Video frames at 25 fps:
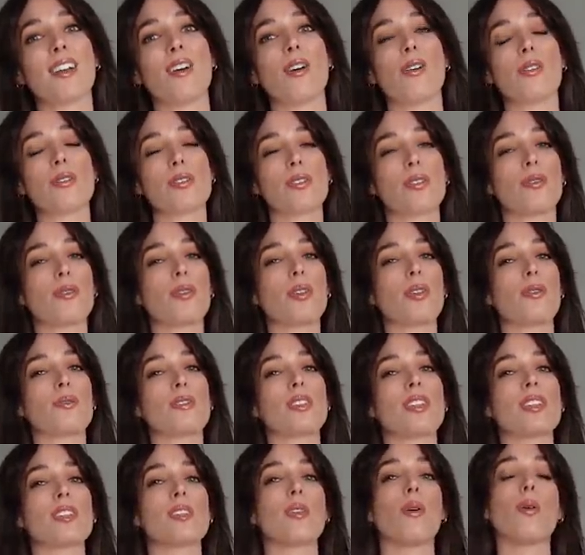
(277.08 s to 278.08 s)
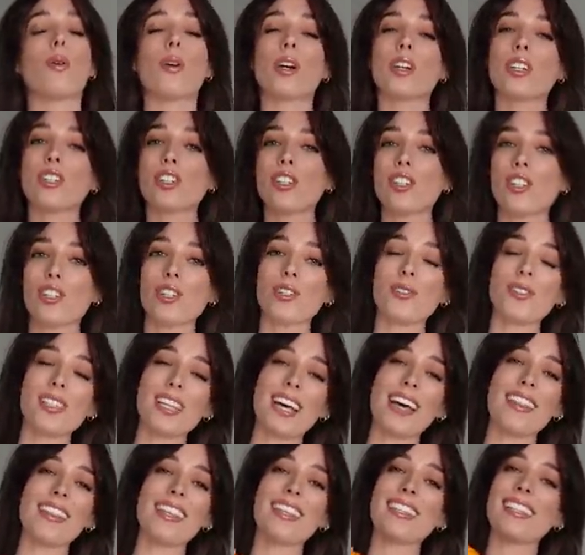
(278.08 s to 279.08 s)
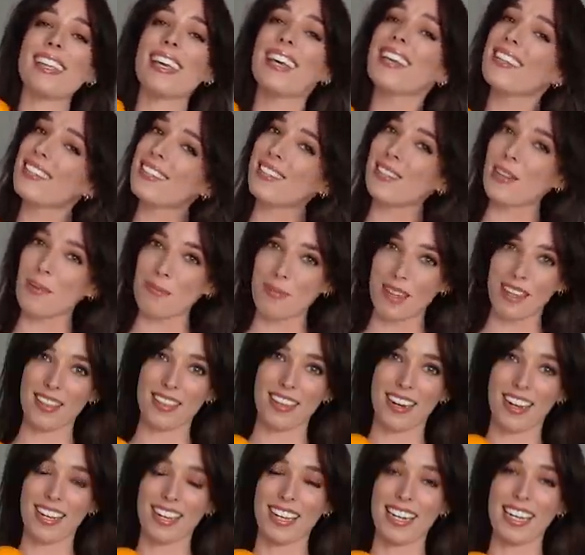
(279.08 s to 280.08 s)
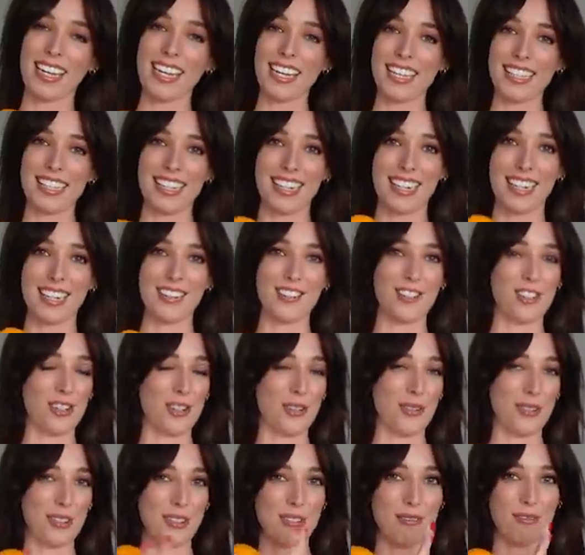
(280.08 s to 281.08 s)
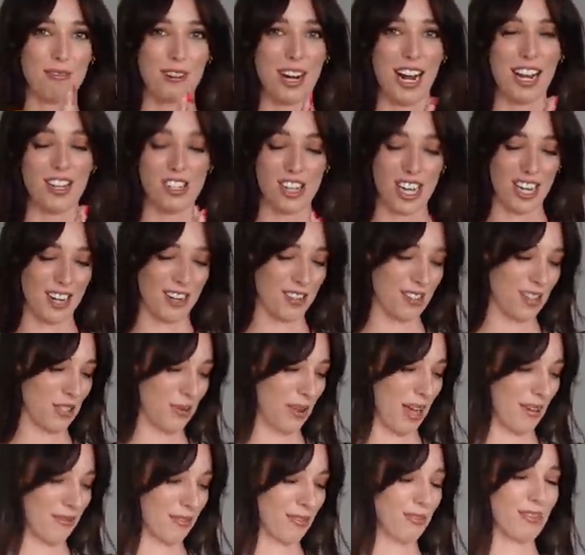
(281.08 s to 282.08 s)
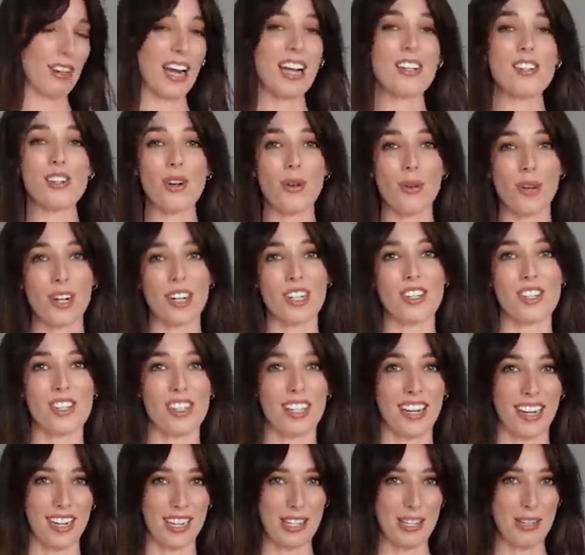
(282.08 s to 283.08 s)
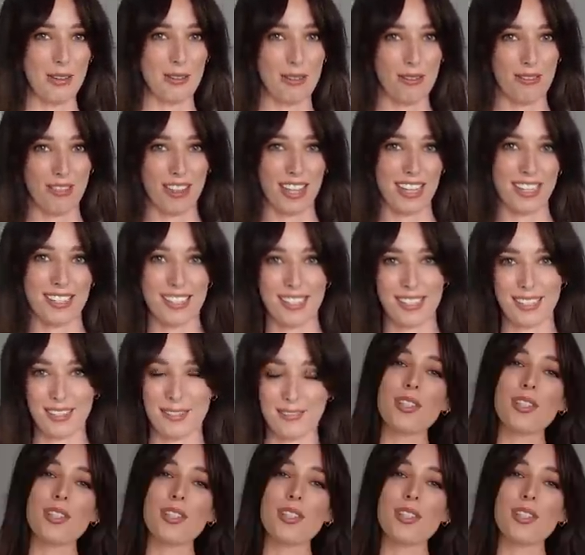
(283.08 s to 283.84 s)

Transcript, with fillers: also uses orange juice, and this is something that I can easily juice fresh here. So I have a fresh orange that I can use for this.